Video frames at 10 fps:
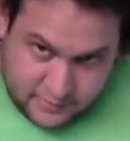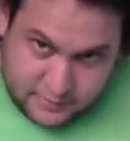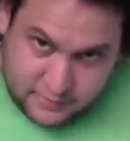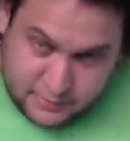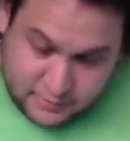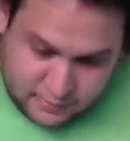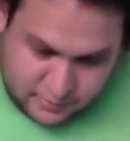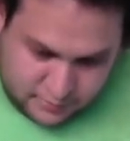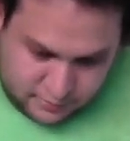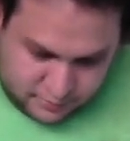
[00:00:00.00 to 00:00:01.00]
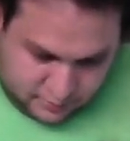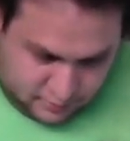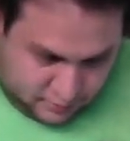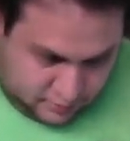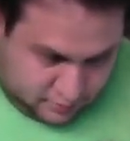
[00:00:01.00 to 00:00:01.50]

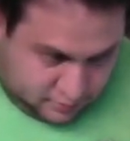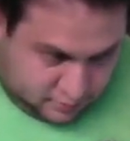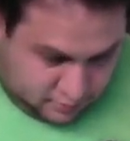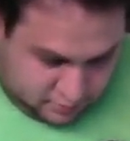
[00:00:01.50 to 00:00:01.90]
(no one is talking)